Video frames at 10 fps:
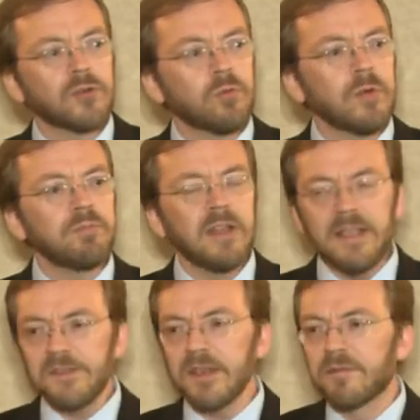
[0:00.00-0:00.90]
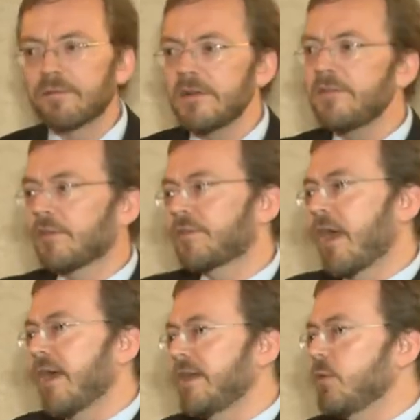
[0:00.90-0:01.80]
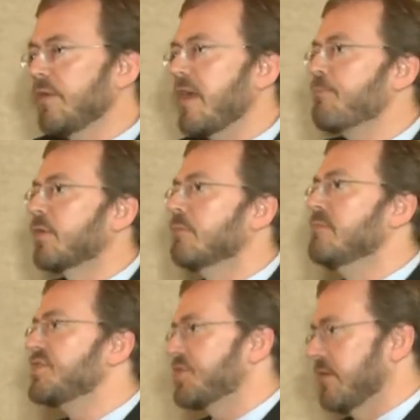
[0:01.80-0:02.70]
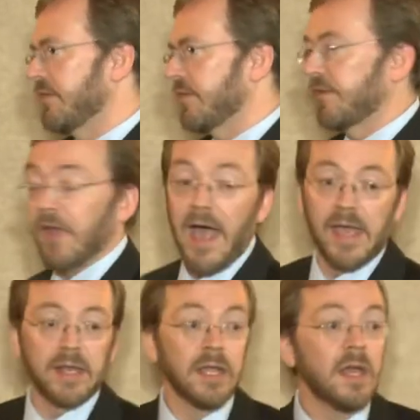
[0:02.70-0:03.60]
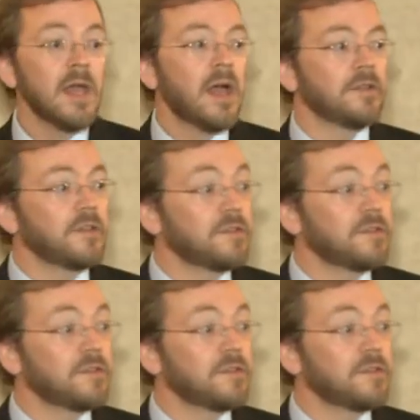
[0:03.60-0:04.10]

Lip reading: we're replacing a free society with a permission society, a